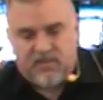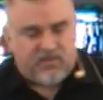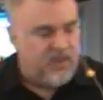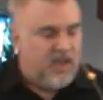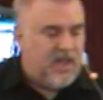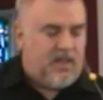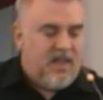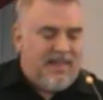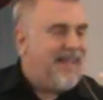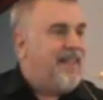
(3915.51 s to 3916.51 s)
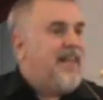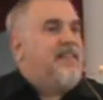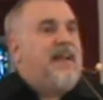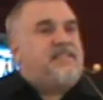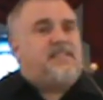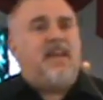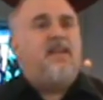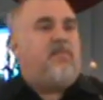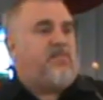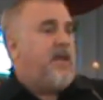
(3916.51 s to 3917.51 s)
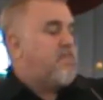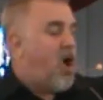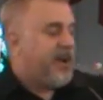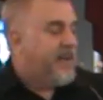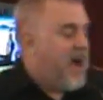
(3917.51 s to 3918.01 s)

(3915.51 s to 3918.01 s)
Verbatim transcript: this, eh, like, like, like say, say Mark and